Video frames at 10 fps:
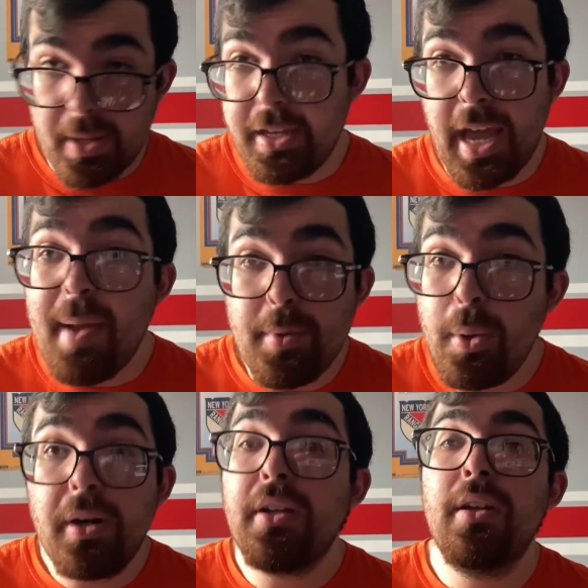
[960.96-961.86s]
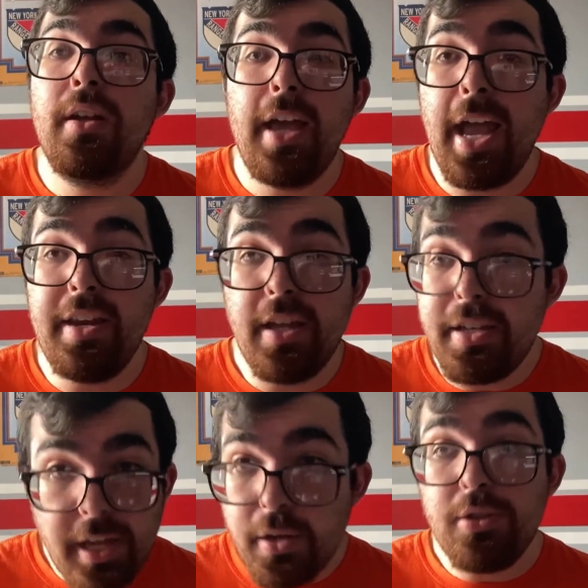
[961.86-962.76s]
Cam York, and a
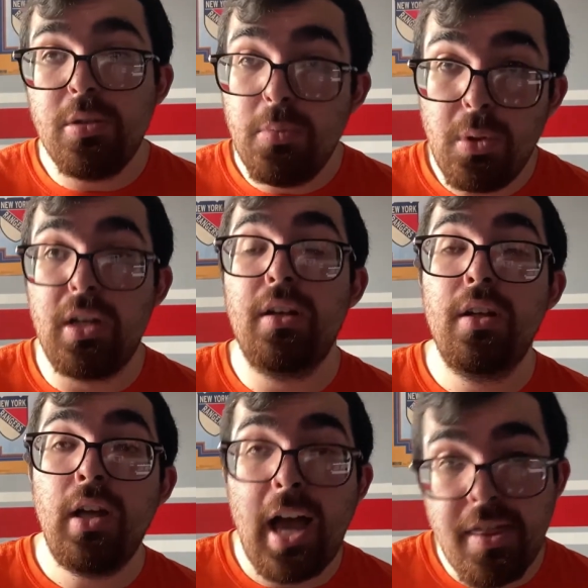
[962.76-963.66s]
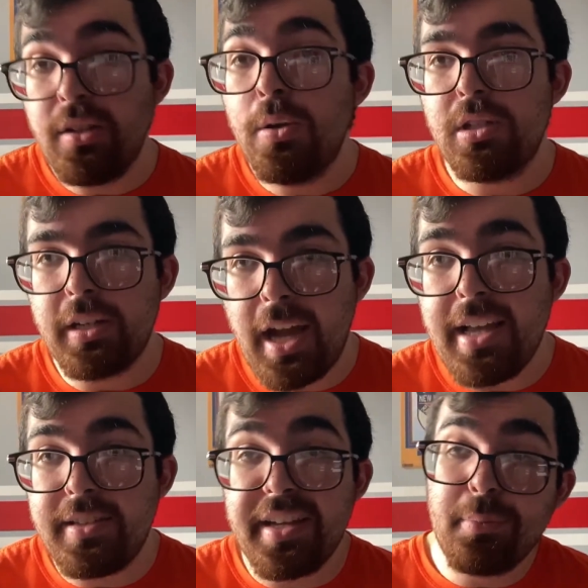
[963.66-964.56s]
Yeager Zamula. I think those are the
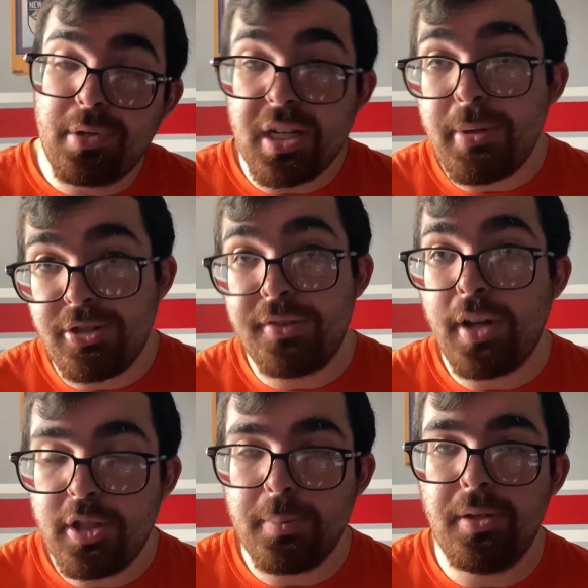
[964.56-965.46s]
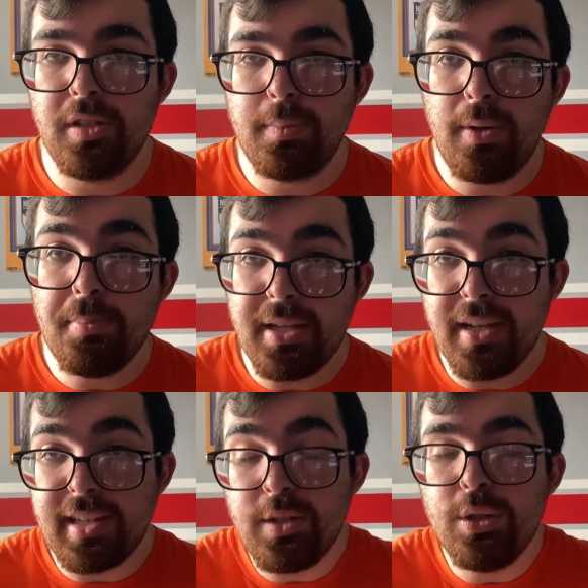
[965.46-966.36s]
guys that are pretty much untouchable at this point because
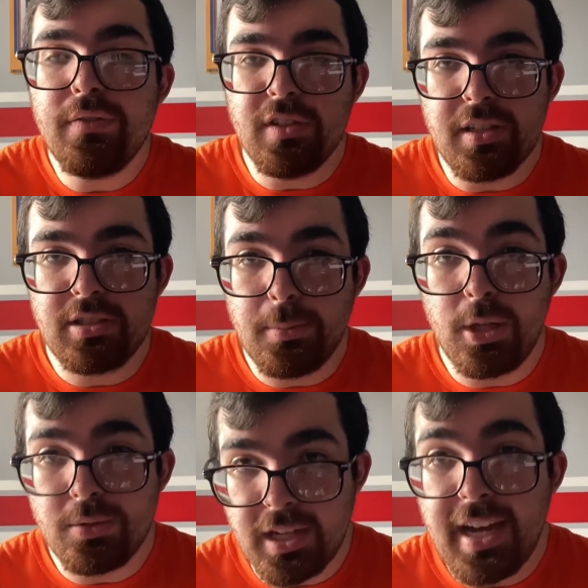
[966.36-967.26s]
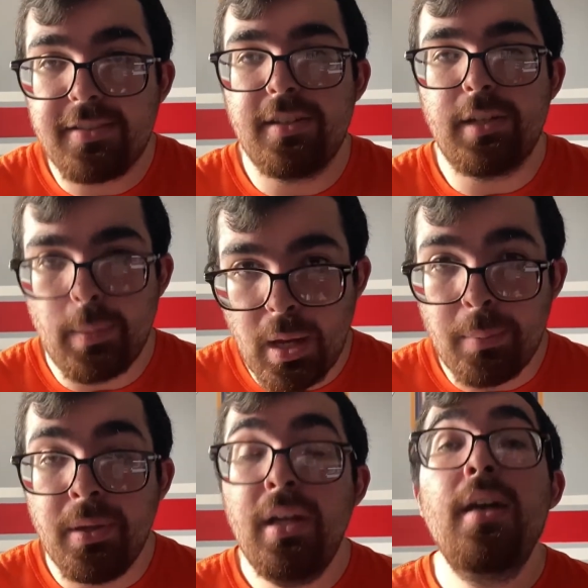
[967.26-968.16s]
I do feel like some of those guys can come up
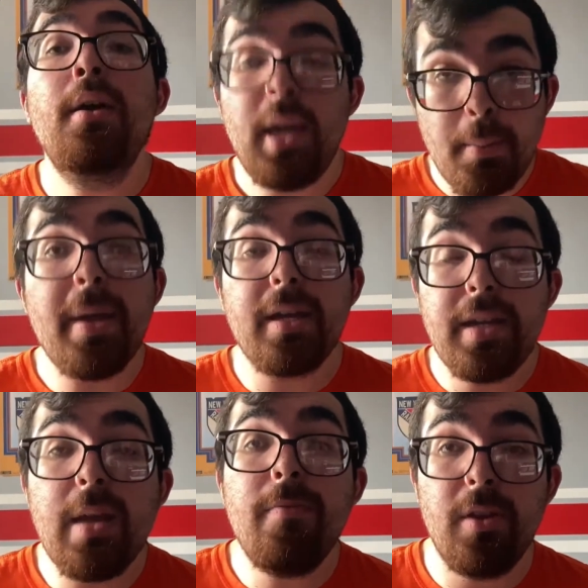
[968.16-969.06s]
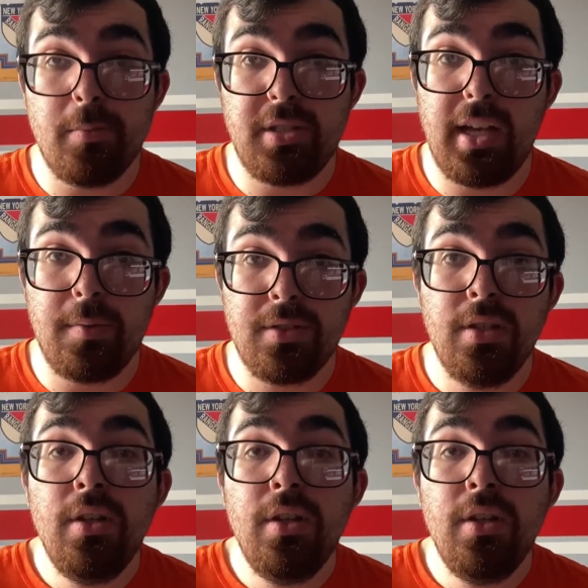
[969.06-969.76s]
and make a name for themselves.